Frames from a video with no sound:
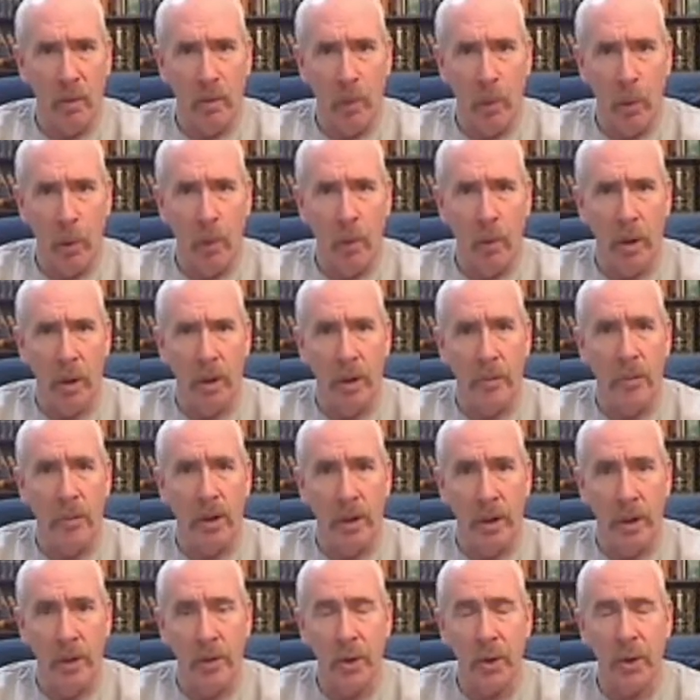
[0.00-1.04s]
programs and
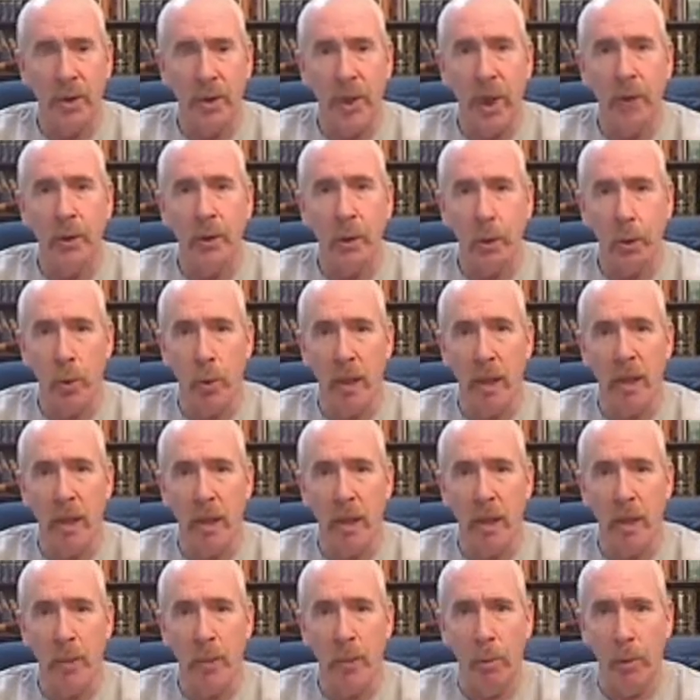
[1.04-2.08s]
things like that to try to
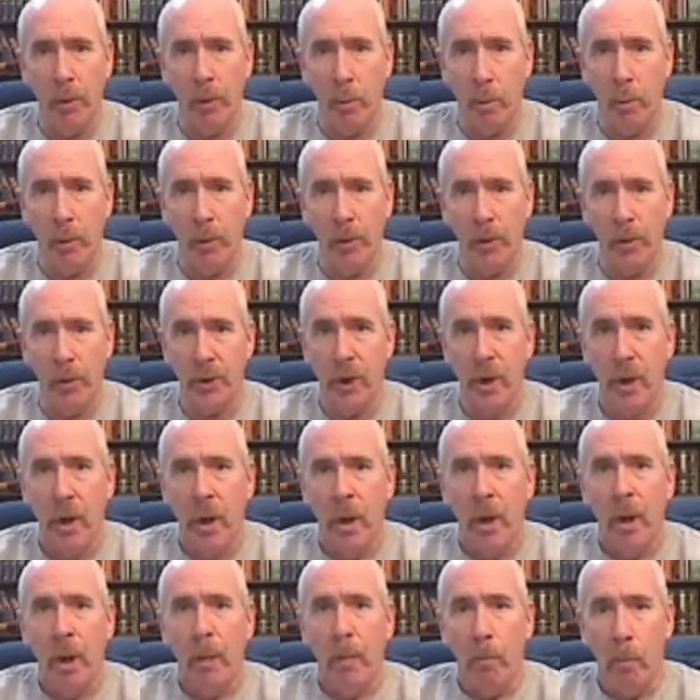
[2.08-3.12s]
keep the reports
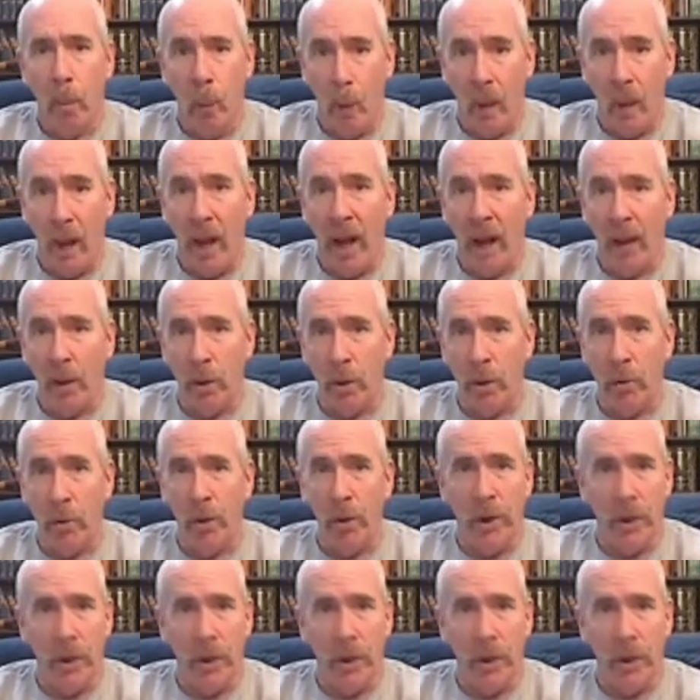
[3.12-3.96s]
more accurate.